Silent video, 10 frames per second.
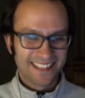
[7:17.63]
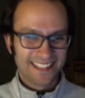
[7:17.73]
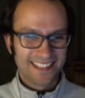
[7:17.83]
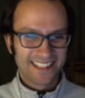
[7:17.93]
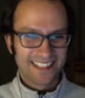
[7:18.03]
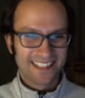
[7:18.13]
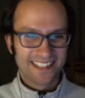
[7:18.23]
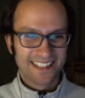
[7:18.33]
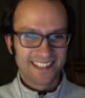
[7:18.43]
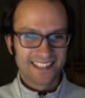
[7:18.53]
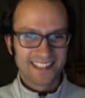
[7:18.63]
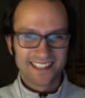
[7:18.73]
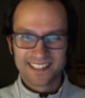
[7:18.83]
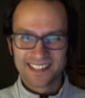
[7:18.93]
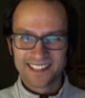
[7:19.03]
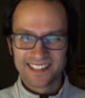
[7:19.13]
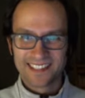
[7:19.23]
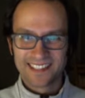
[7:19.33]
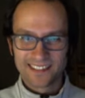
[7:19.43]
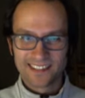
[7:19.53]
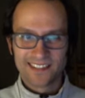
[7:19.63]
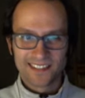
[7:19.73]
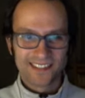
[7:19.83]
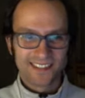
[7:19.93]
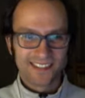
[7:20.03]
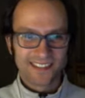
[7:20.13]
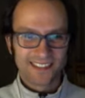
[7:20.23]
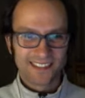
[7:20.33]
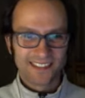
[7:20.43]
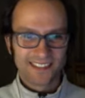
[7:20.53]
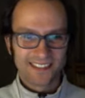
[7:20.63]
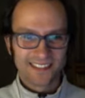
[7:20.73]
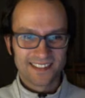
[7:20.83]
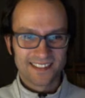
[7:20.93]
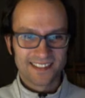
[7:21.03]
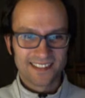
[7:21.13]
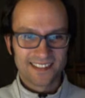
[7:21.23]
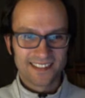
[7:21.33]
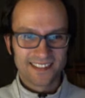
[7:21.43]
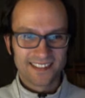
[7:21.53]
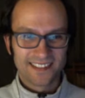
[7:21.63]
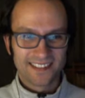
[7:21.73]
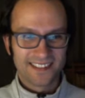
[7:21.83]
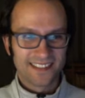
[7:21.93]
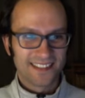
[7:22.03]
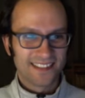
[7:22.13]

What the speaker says: The person shown says nothing.